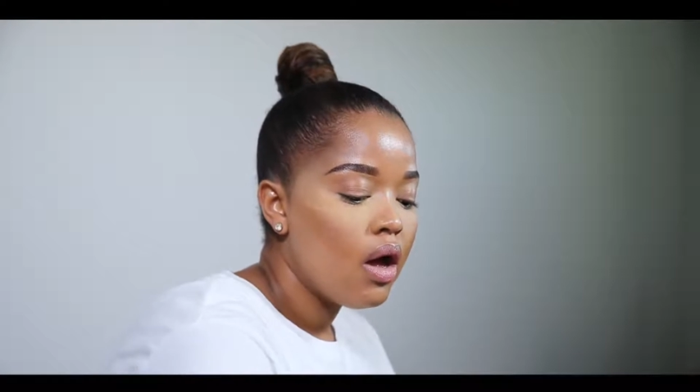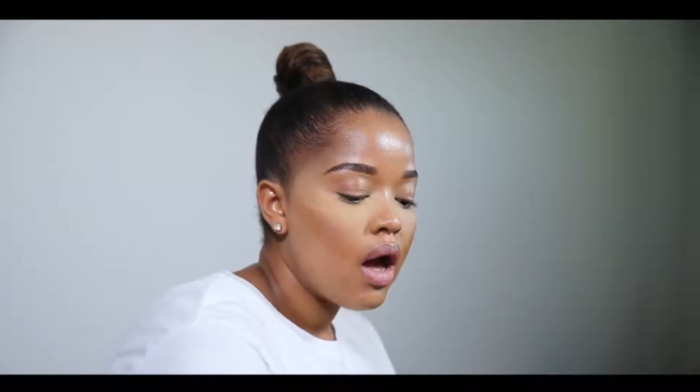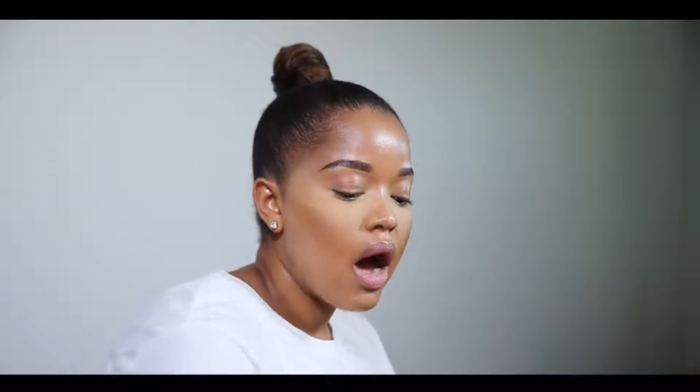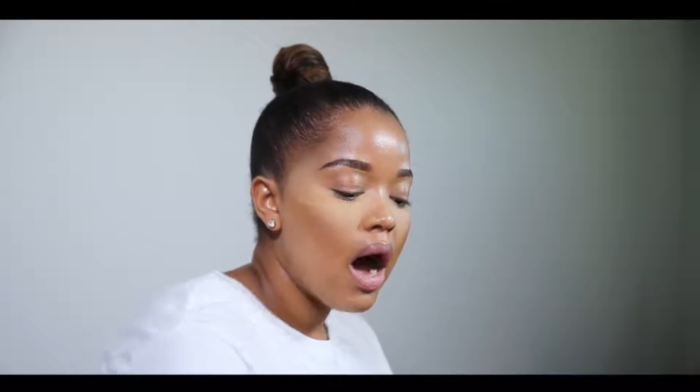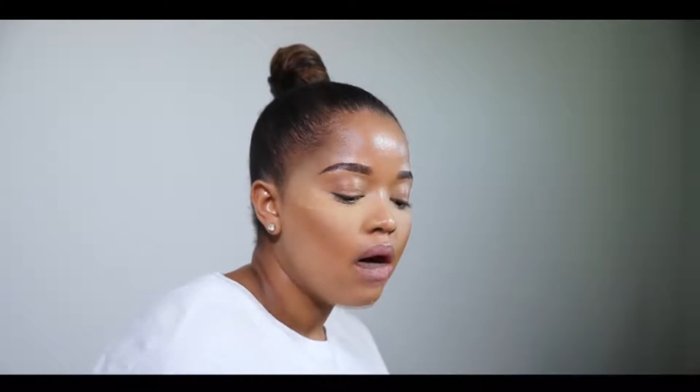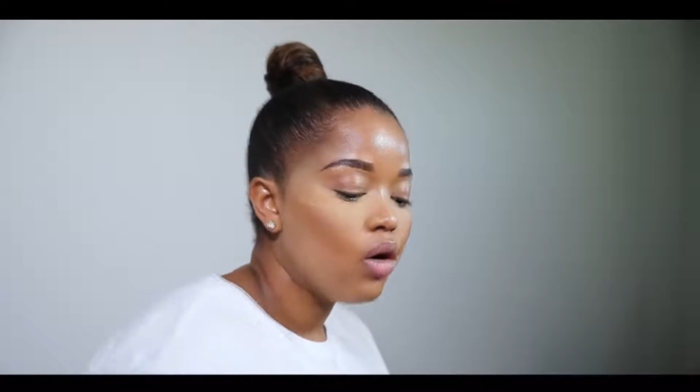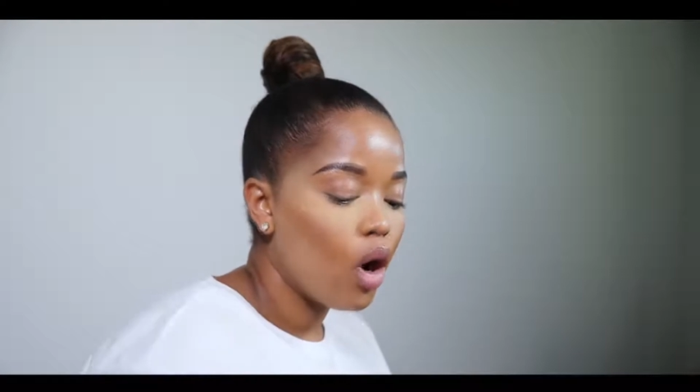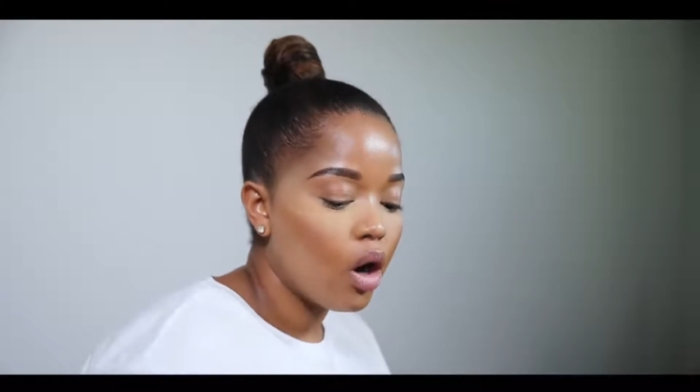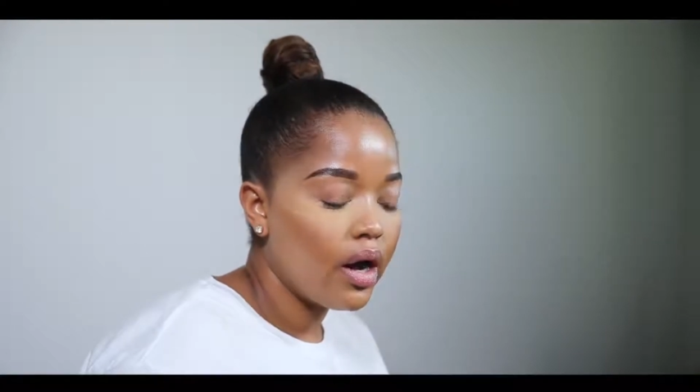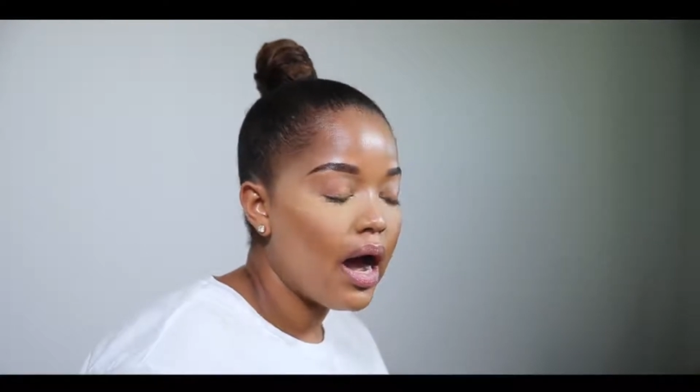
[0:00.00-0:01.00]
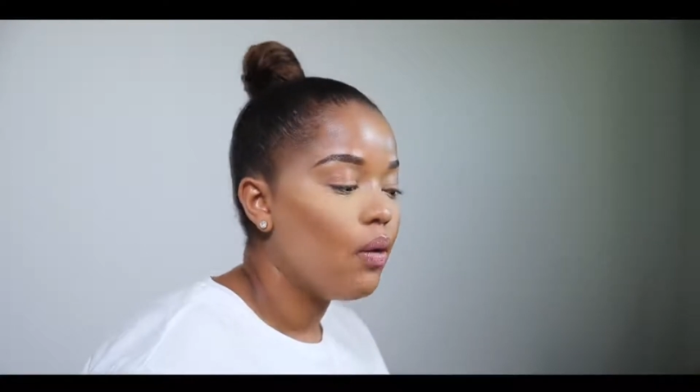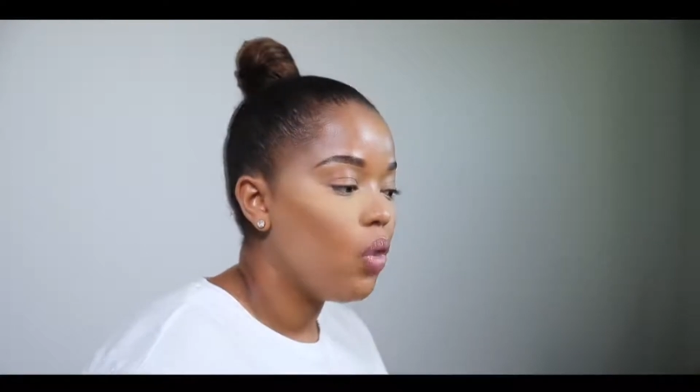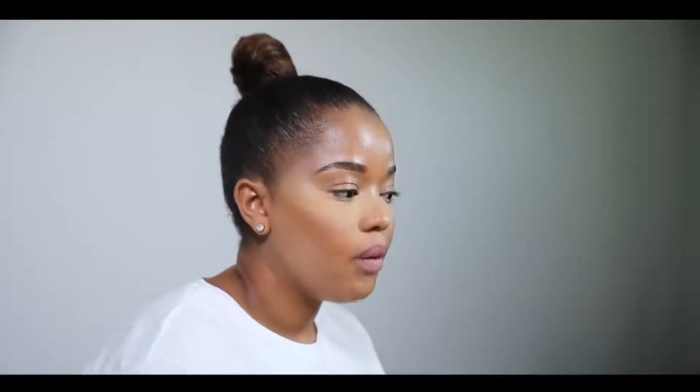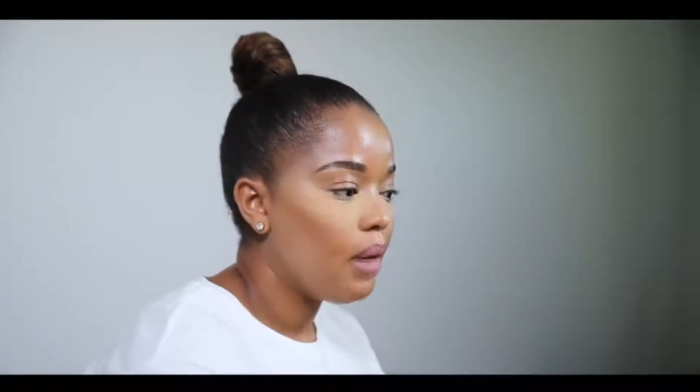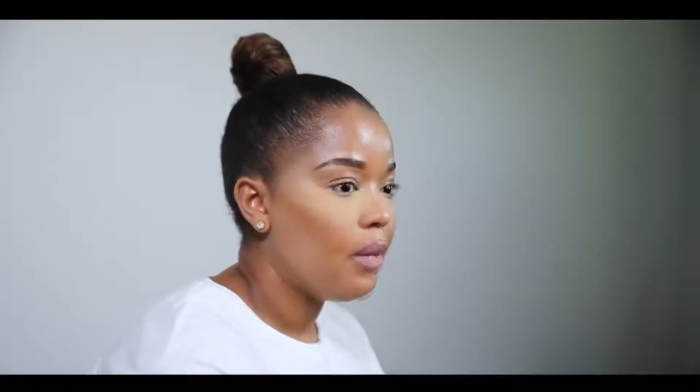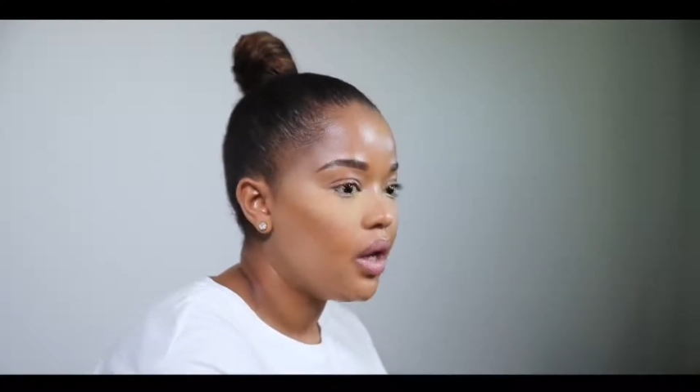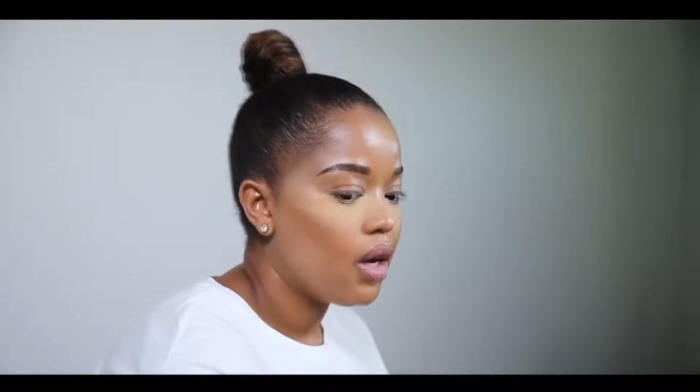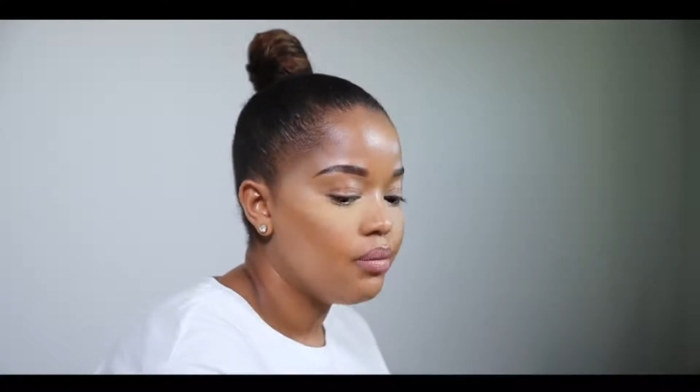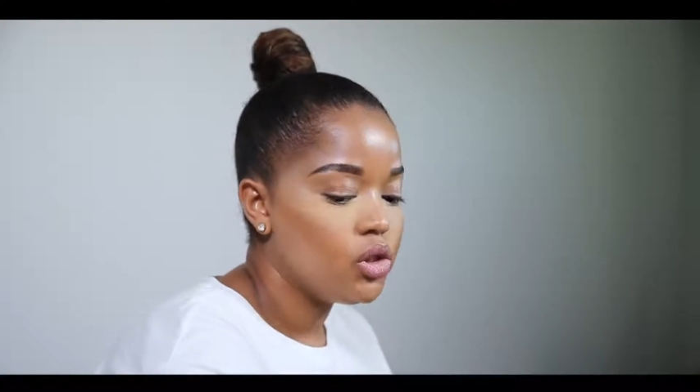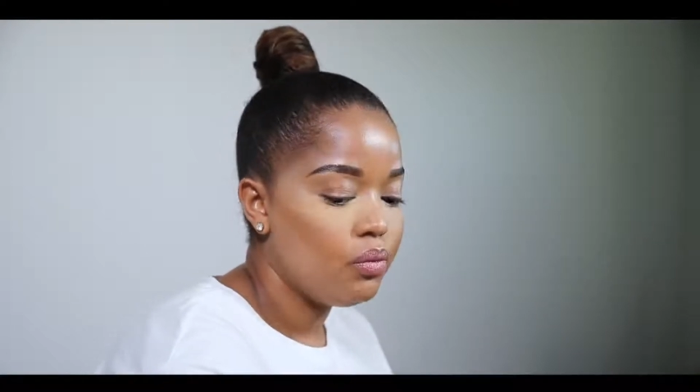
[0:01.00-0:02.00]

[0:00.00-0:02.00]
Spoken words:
how long I want my makeup to